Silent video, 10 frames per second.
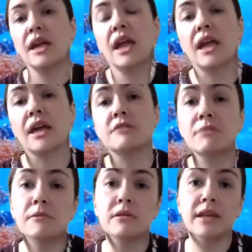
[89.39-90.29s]
and
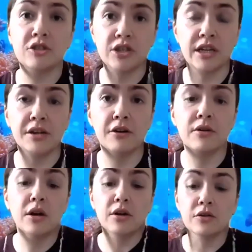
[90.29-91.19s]
people like
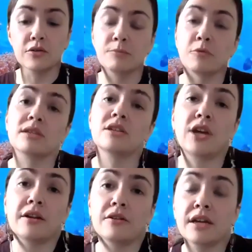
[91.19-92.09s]
Chiquito who support the
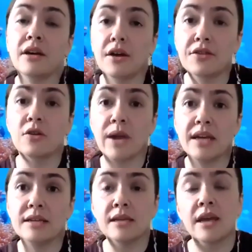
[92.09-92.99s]
channel in other
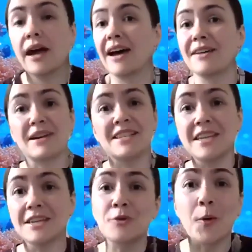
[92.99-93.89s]
ways, uh, my
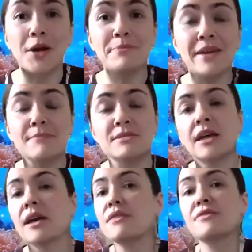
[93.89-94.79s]
Discord peeps,
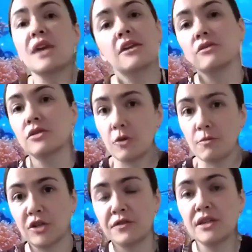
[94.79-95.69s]
thank you so
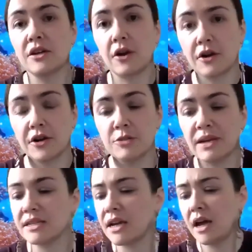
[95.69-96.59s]
much for the
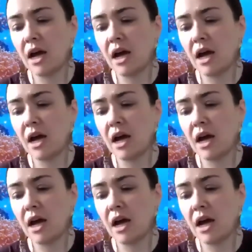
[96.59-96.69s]
encouragement.